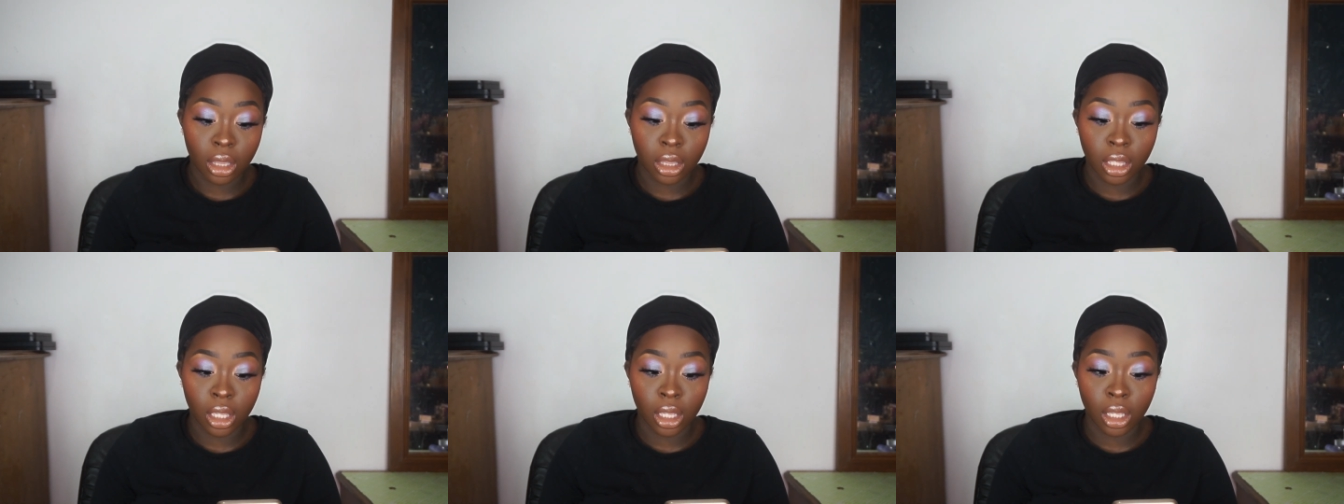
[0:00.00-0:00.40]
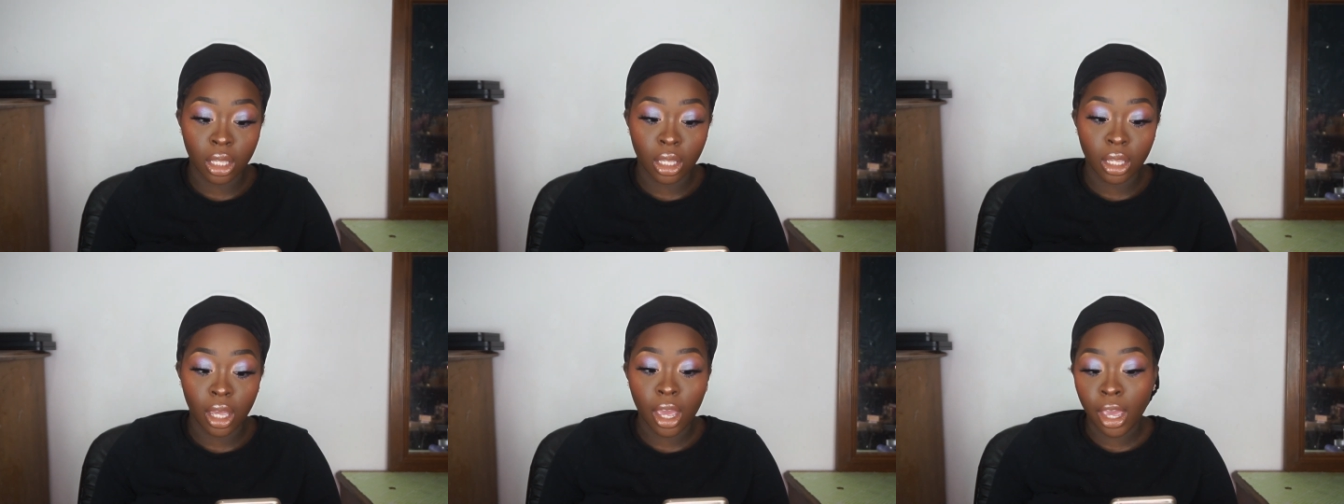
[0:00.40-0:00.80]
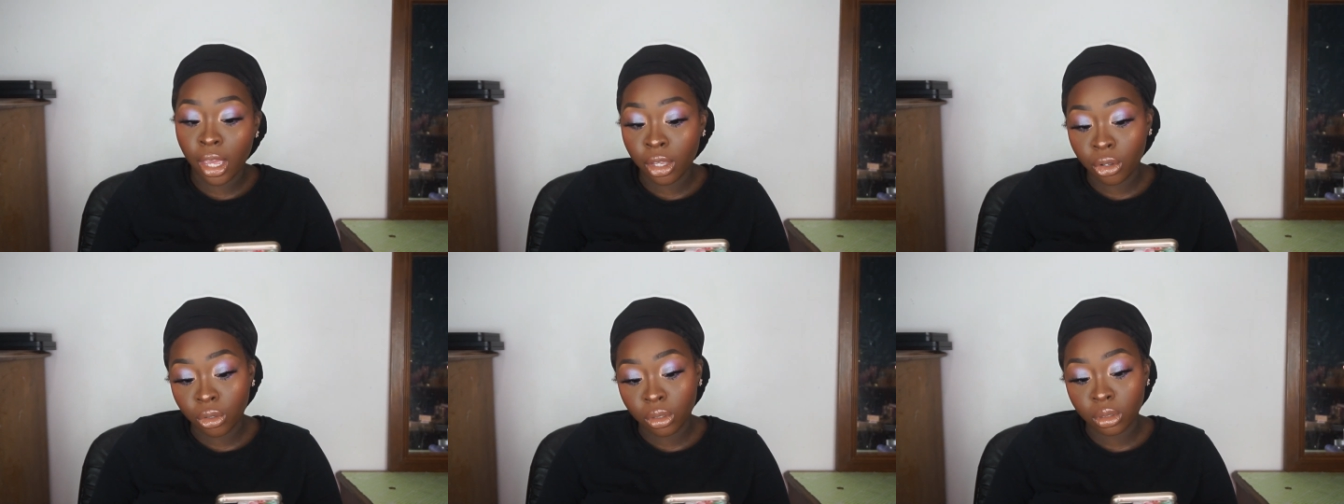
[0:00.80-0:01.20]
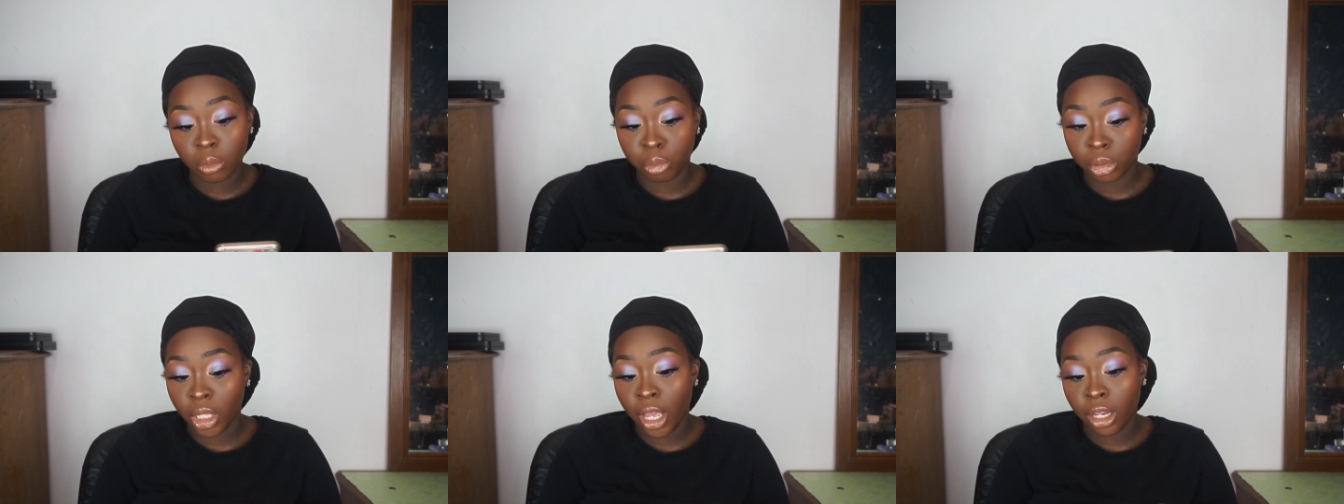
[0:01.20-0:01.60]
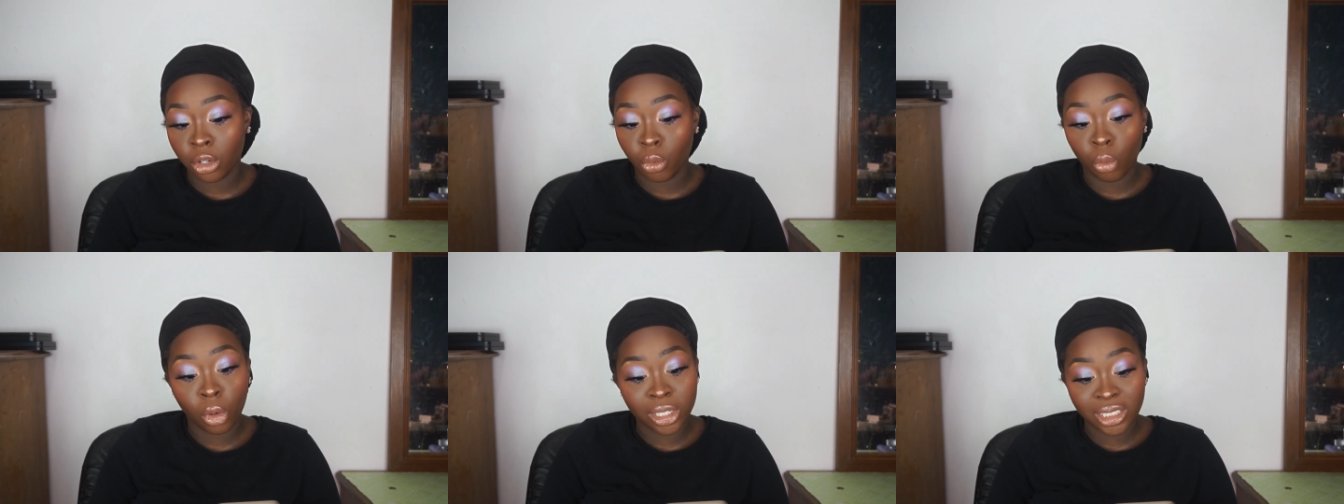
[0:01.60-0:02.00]
The angled blend
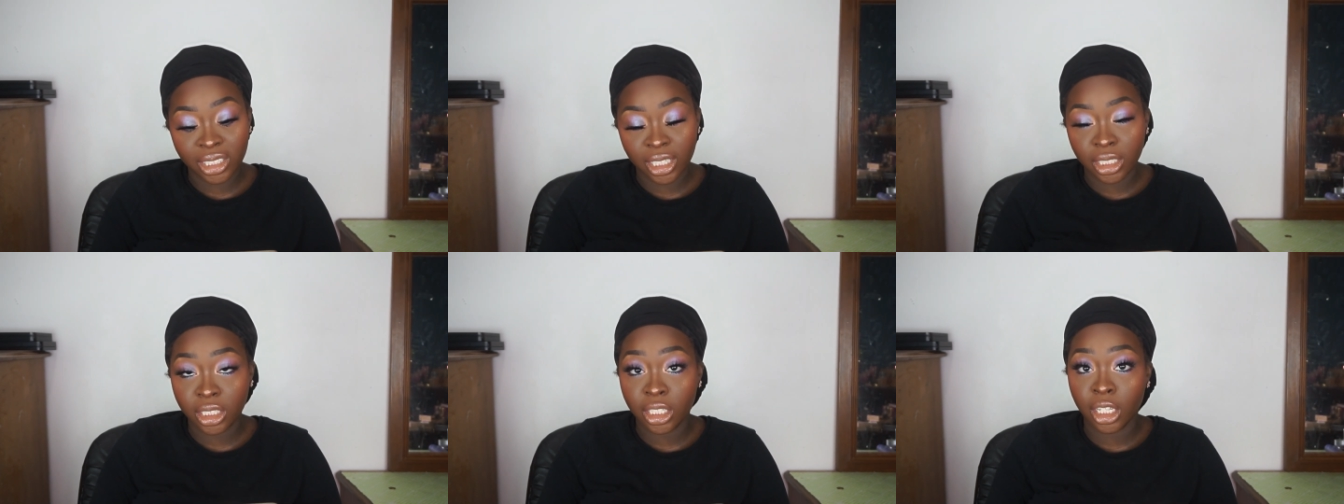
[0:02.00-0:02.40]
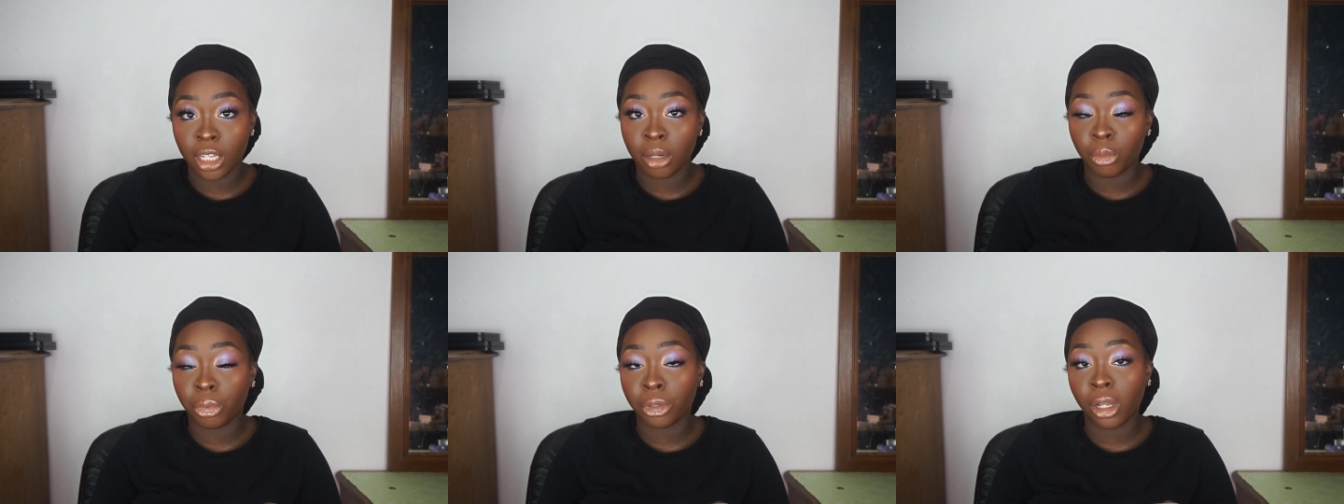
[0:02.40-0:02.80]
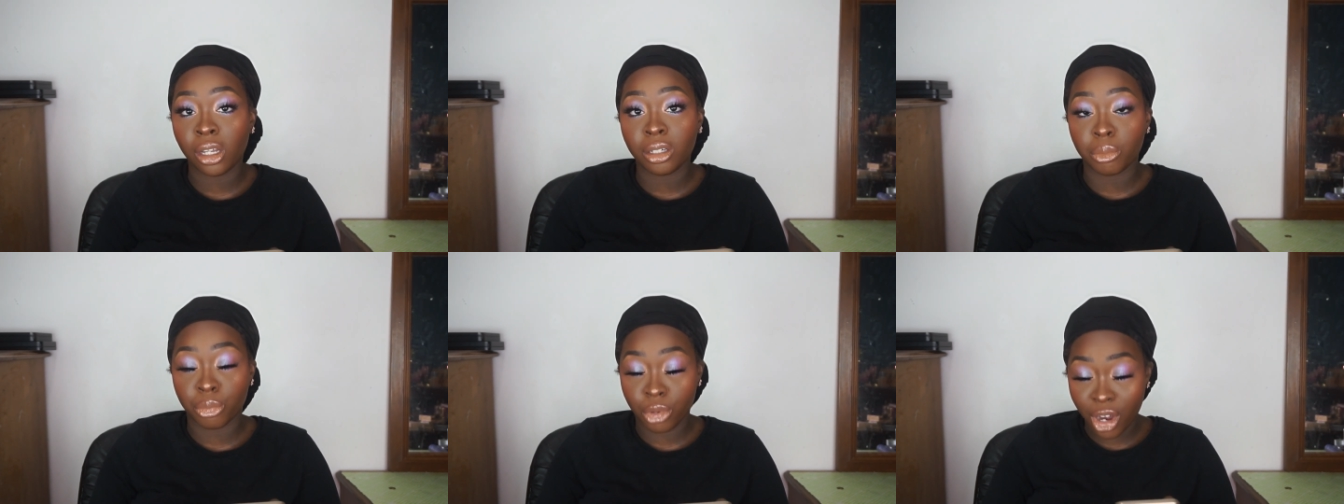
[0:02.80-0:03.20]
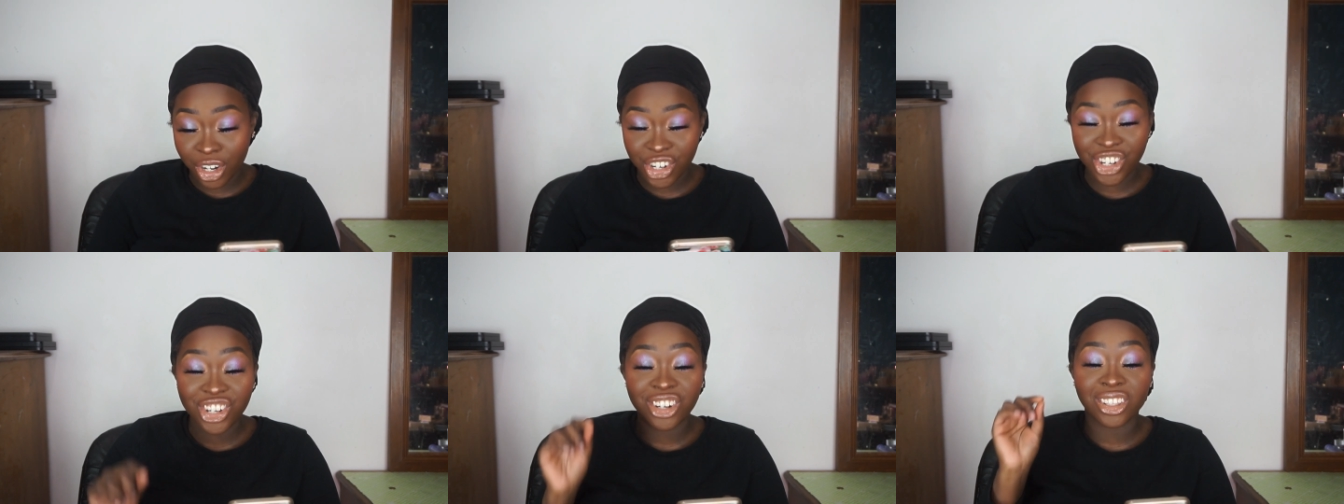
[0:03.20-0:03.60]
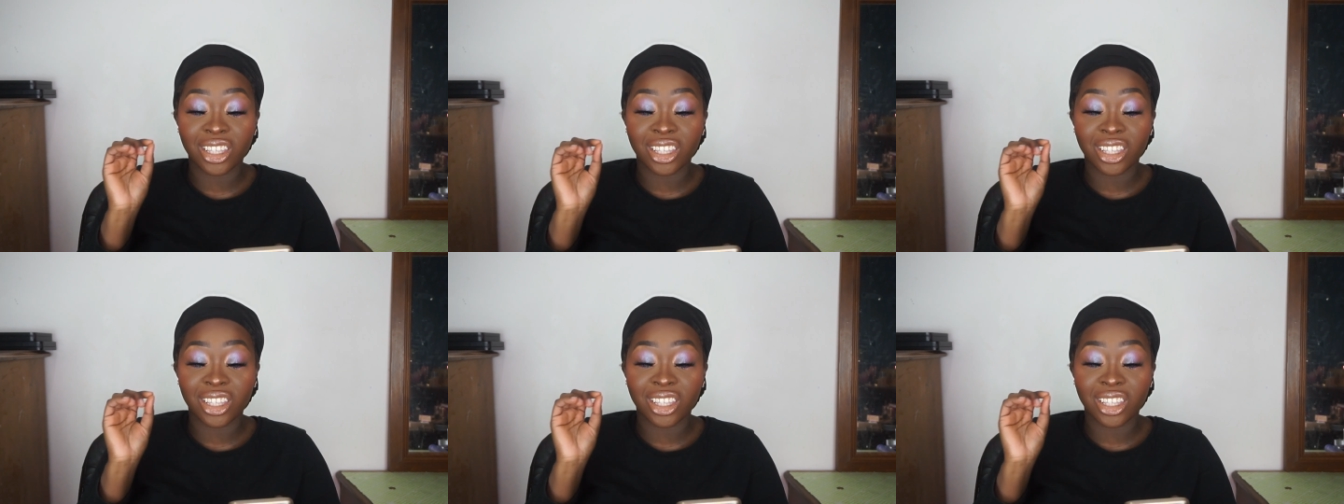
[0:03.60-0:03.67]
116 brush,